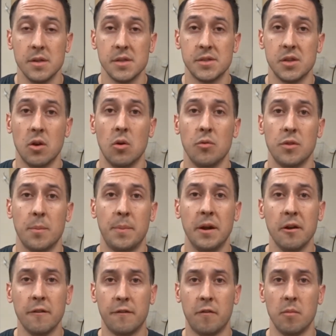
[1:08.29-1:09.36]
So the
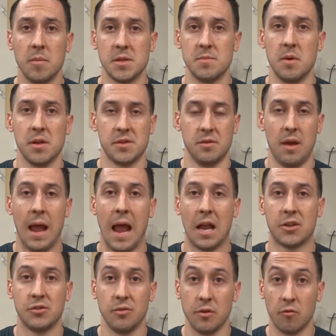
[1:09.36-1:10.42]
piriformis muscle
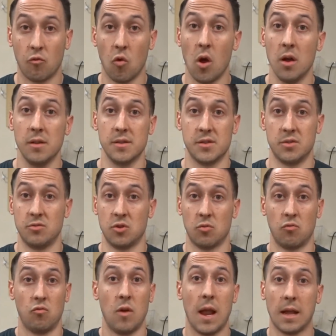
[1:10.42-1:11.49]
actually runs
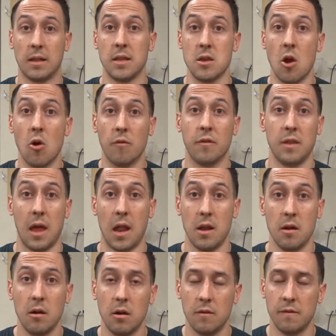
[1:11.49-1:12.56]
directly over
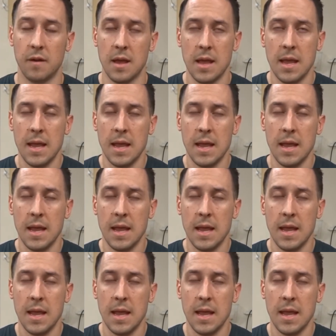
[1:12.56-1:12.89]
that nerve,